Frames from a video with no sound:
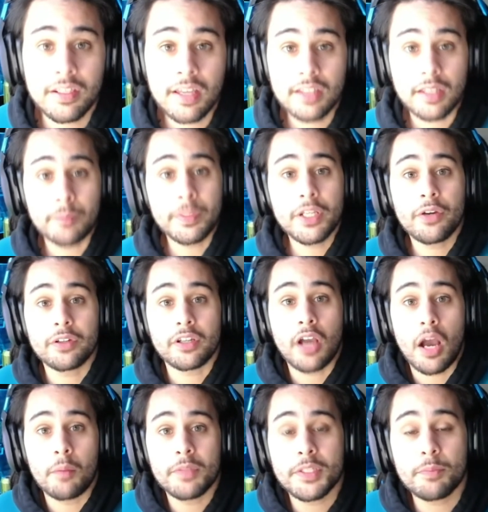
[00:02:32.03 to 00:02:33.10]
Let me know in the
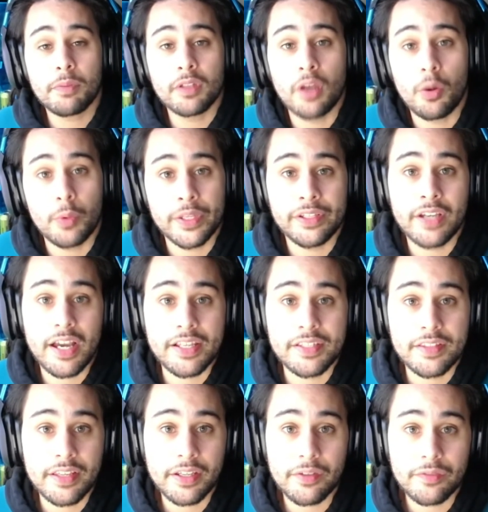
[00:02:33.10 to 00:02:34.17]
comments below what you
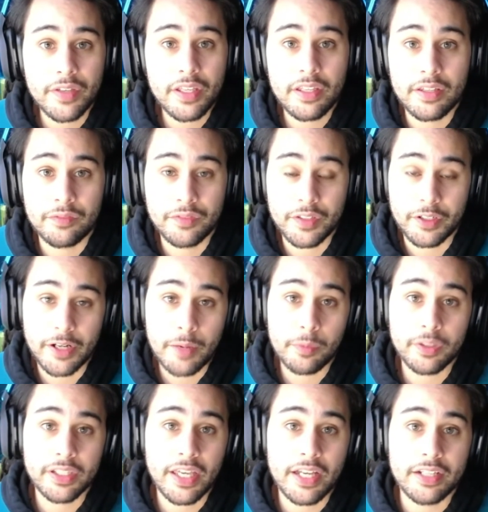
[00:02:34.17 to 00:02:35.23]
guys think of it, if you're
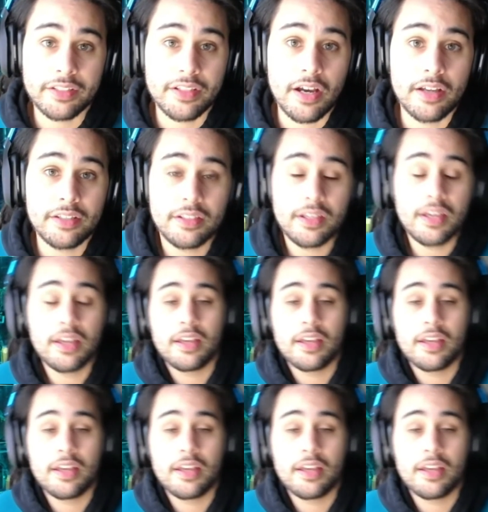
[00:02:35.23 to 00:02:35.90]
able to get it done.